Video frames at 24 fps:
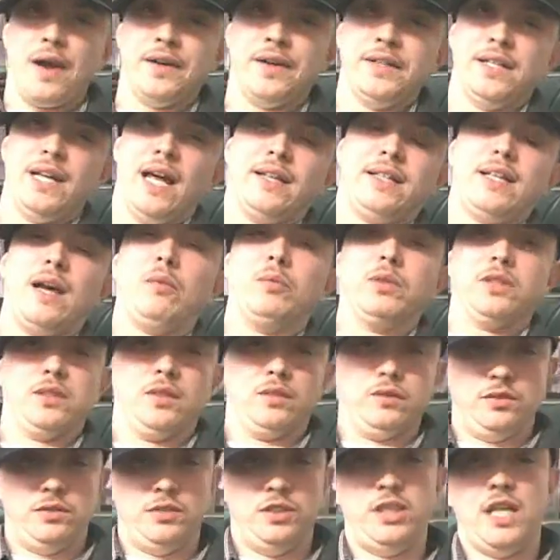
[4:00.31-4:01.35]
that was
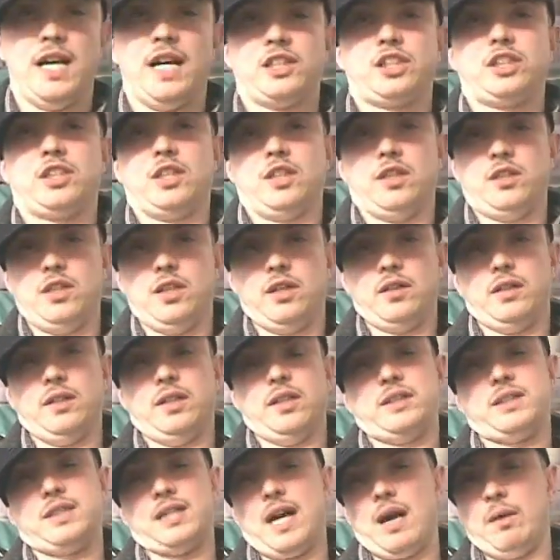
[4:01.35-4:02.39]
a gesture during
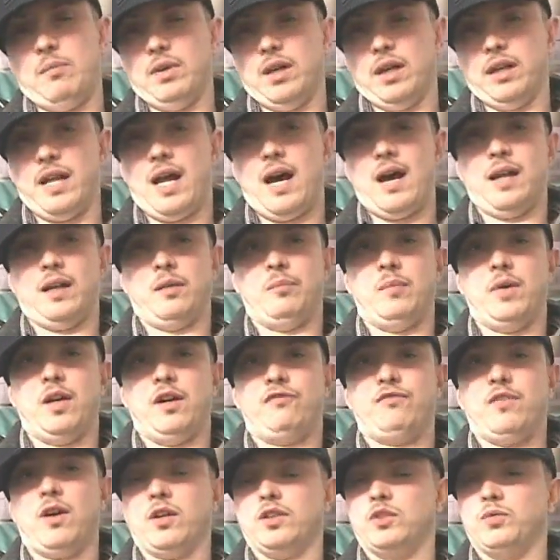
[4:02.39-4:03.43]
the time when a lot of
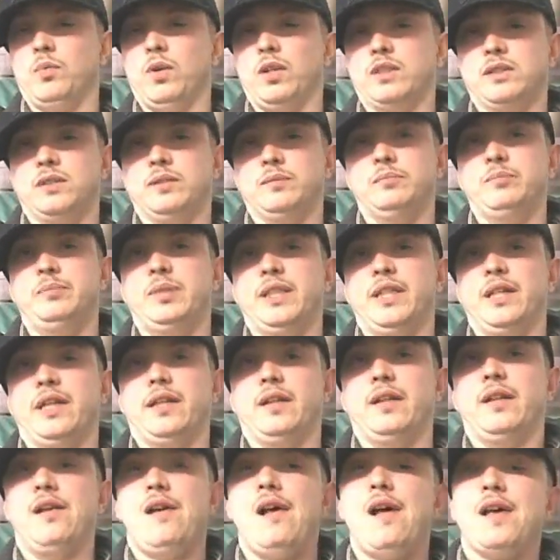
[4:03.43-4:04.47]
motherfuckers wasn't
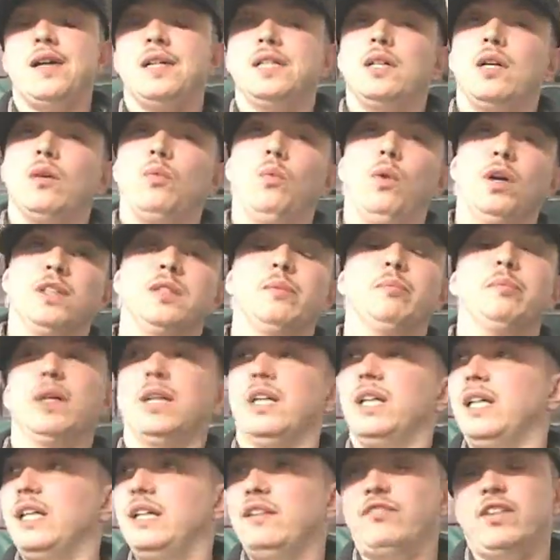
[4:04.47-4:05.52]

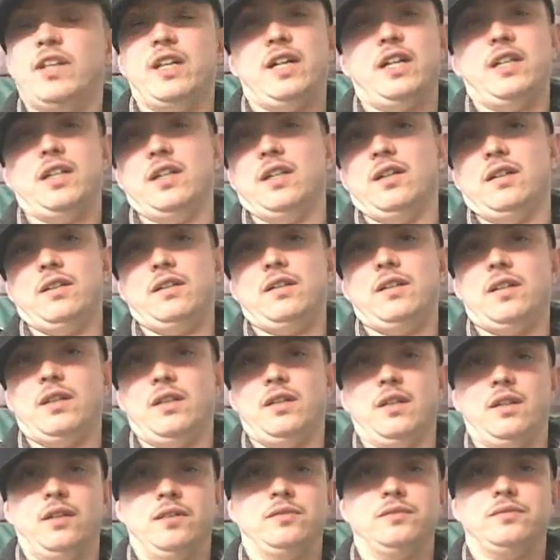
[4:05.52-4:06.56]
believing in
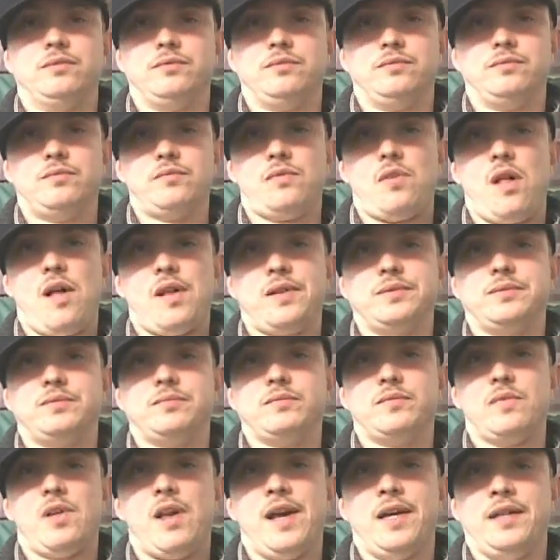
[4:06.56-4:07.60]
the
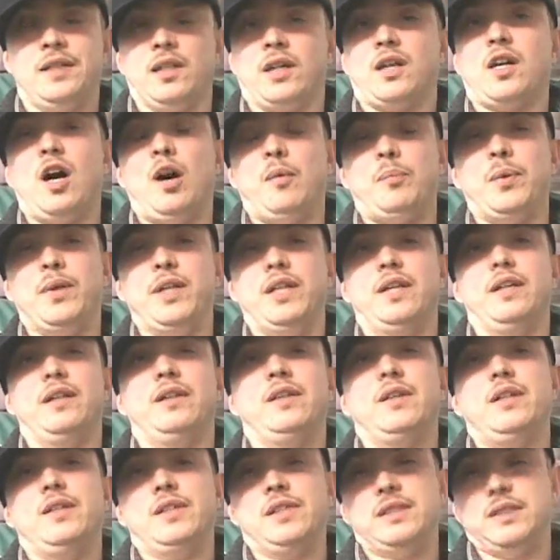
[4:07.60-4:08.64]
company.
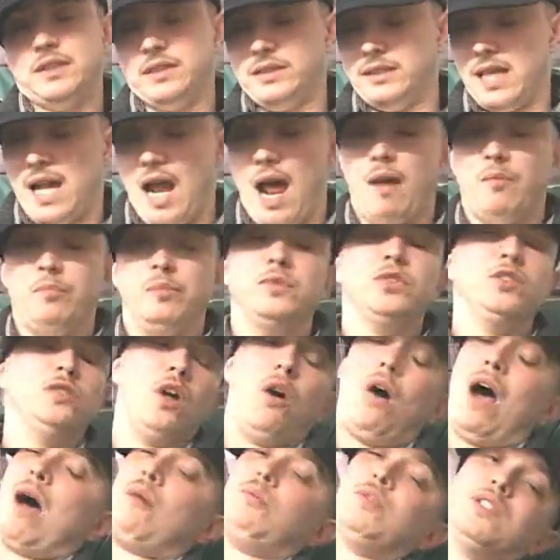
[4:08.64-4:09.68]
That I
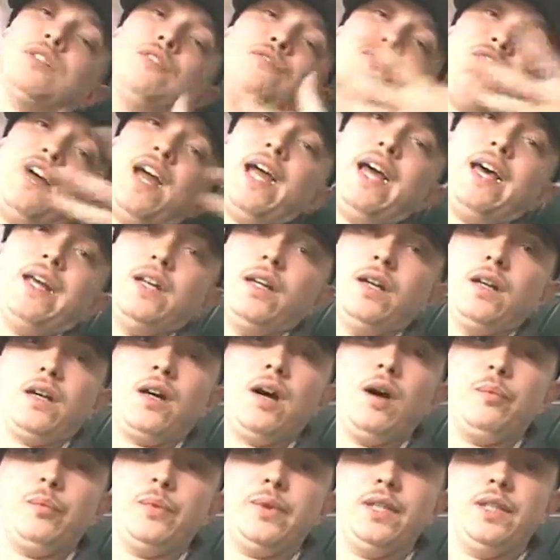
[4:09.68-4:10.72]
was a fan of the
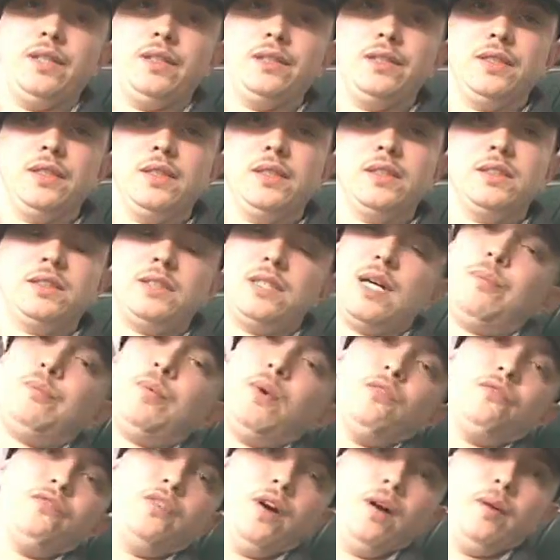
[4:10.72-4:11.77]
company,
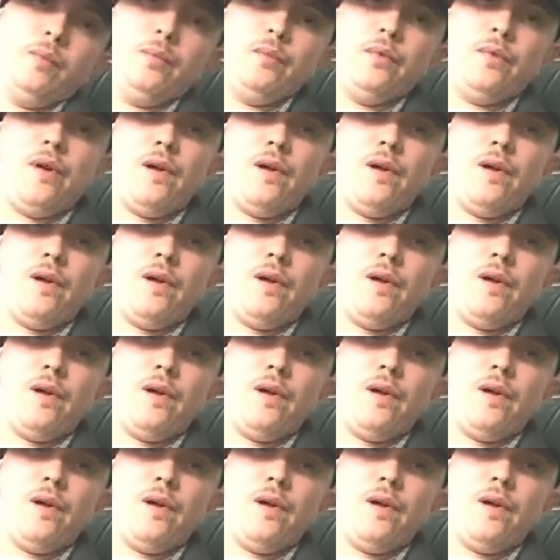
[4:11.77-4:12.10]
separate from